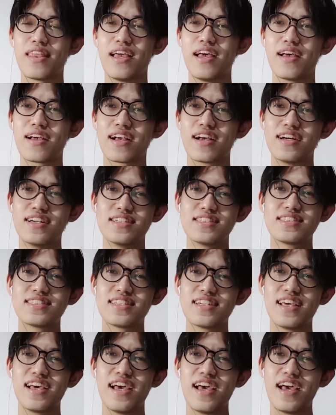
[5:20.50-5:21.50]

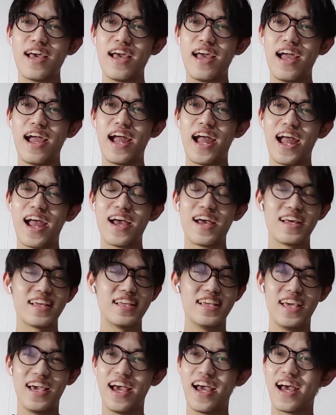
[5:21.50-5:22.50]
because
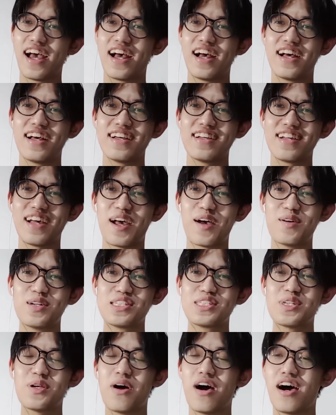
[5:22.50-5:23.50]
yeah, I
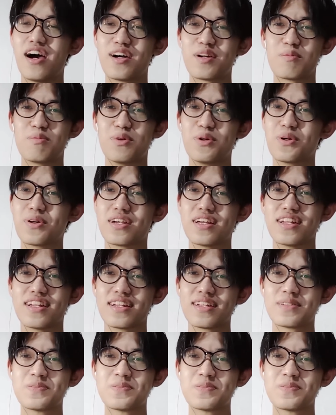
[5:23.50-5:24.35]
was so heartbroken.